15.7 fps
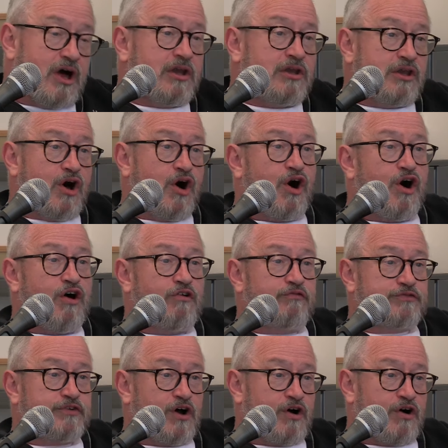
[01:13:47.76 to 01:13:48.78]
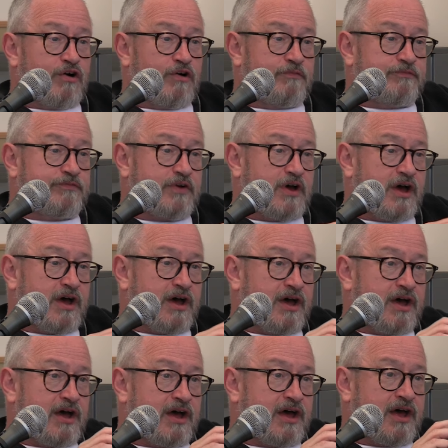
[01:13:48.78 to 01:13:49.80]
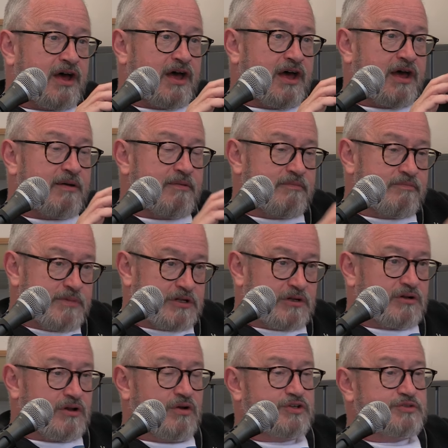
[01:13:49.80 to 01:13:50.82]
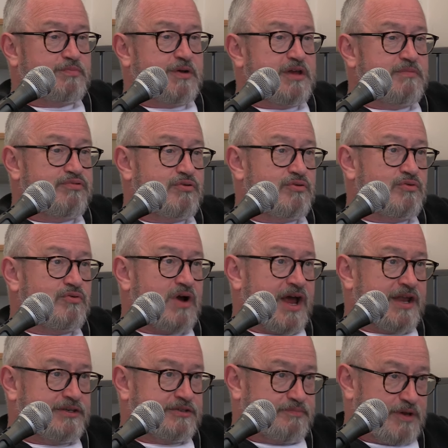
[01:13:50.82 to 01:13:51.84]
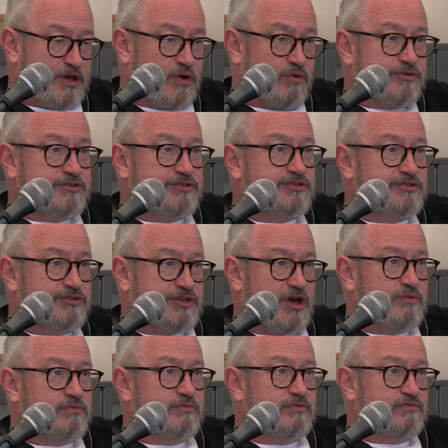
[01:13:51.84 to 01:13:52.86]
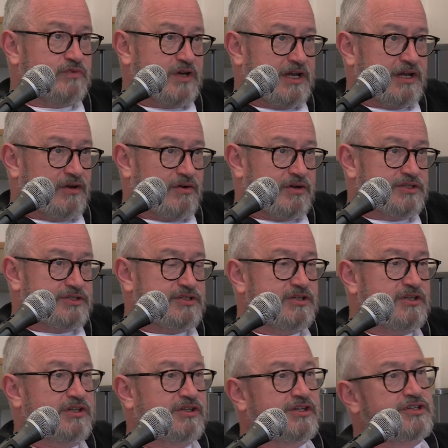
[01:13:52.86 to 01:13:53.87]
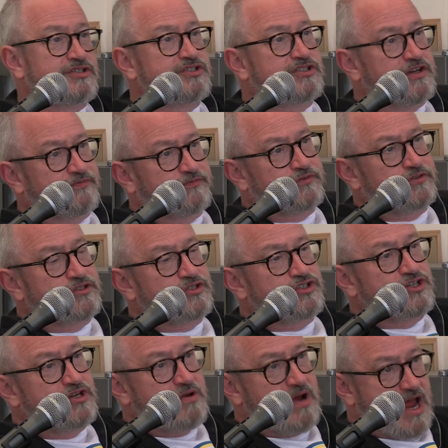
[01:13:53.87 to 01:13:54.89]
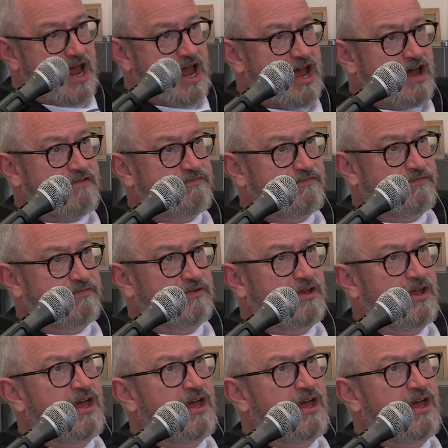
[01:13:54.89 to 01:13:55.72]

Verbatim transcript: a lot of of uh, middle class people and beyond don't realise the difference you have